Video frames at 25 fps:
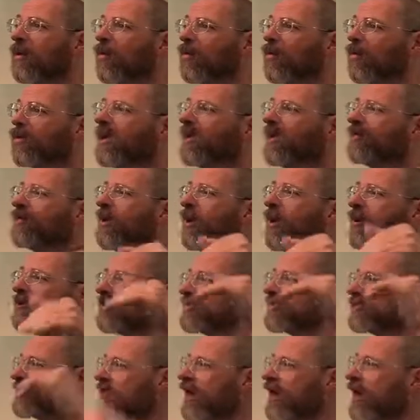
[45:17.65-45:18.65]
We need to be able to
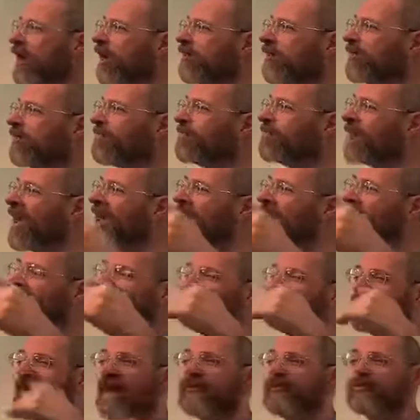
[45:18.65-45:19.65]
share that bad things
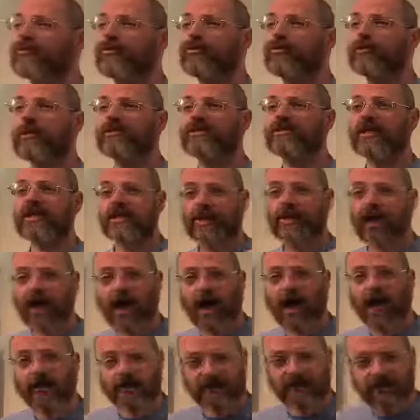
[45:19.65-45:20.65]
have happened to us, and
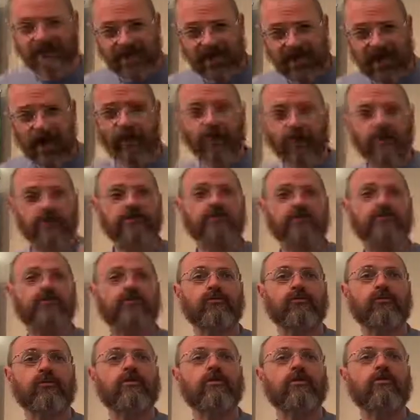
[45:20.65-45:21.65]
God has carried us
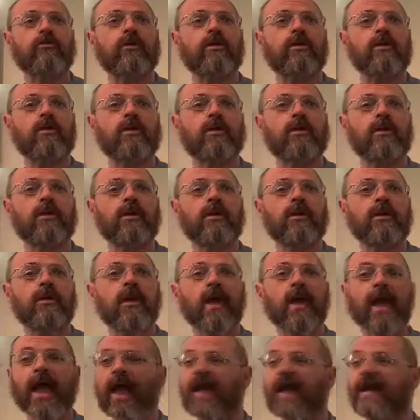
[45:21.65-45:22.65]
through,
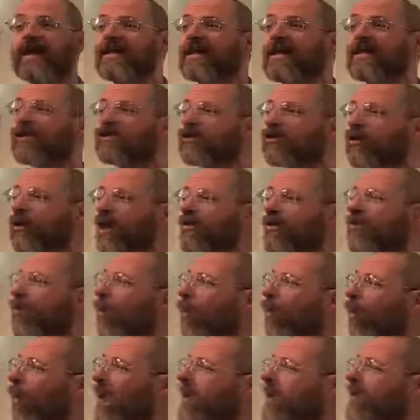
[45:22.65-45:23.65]
and it didn't turn out the
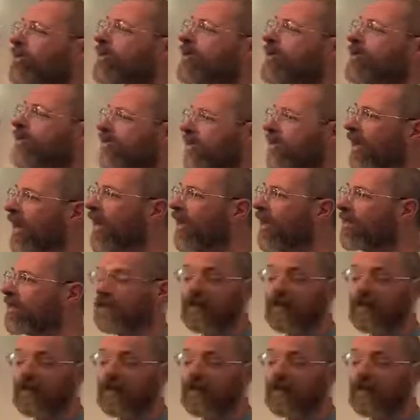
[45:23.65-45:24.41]
way we thought,